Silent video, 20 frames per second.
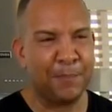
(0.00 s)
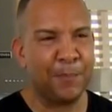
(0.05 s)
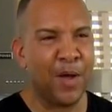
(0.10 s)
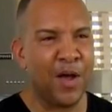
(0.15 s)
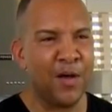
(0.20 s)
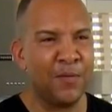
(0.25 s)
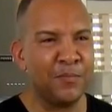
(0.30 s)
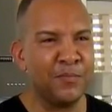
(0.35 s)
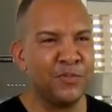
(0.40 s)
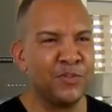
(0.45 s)

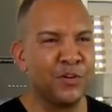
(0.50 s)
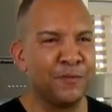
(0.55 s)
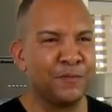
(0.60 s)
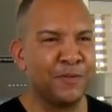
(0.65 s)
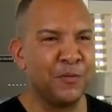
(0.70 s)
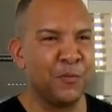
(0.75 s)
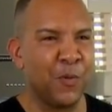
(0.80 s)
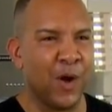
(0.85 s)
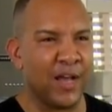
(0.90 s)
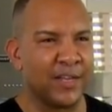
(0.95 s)
pommes
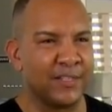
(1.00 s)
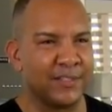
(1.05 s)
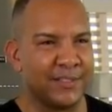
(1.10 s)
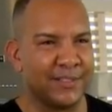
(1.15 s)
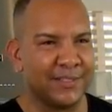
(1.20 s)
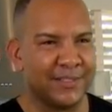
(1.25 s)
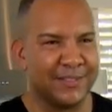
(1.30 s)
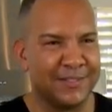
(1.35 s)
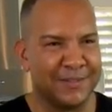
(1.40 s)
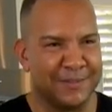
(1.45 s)

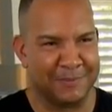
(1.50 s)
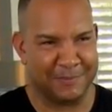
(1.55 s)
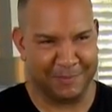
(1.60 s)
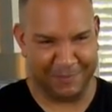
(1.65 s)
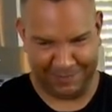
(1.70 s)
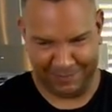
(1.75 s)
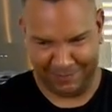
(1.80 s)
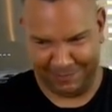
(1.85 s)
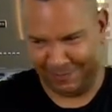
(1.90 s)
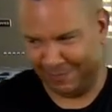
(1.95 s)
dauphinoises.
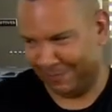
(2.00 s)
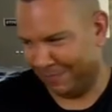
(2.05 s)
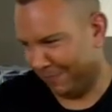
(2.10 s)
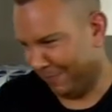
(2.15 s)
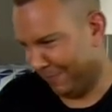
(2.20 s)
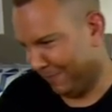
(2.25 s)
Oh, très